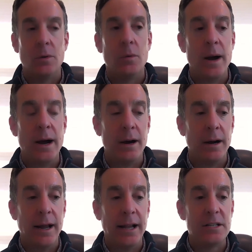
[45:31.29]

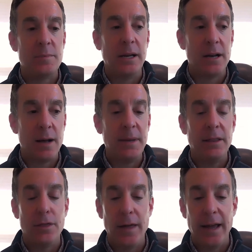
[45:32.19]
where it's
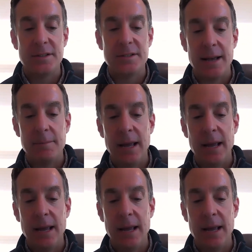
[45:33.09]
becoming things that